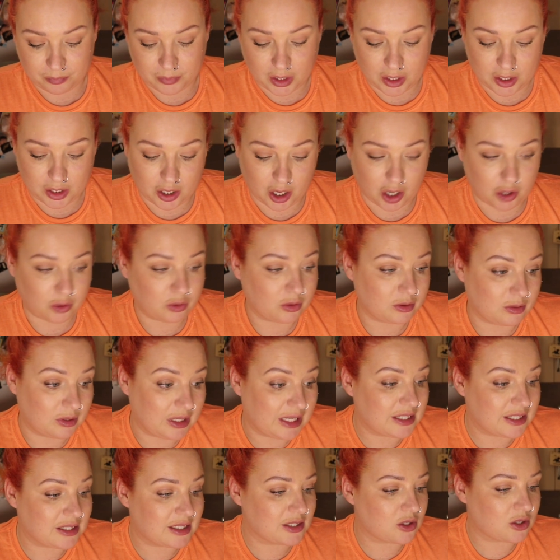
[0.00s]
you know, at
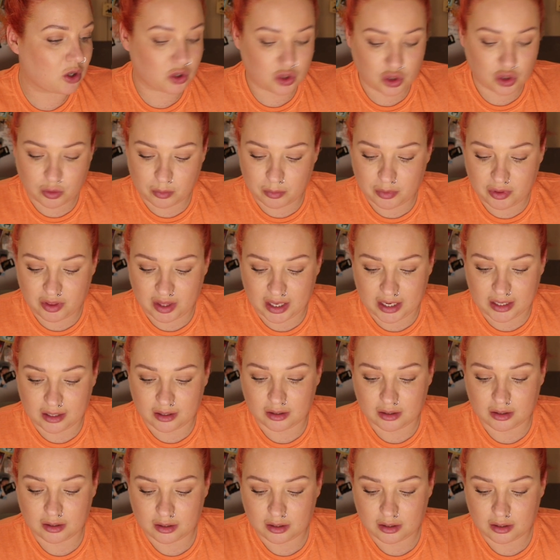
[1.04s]
least he's got something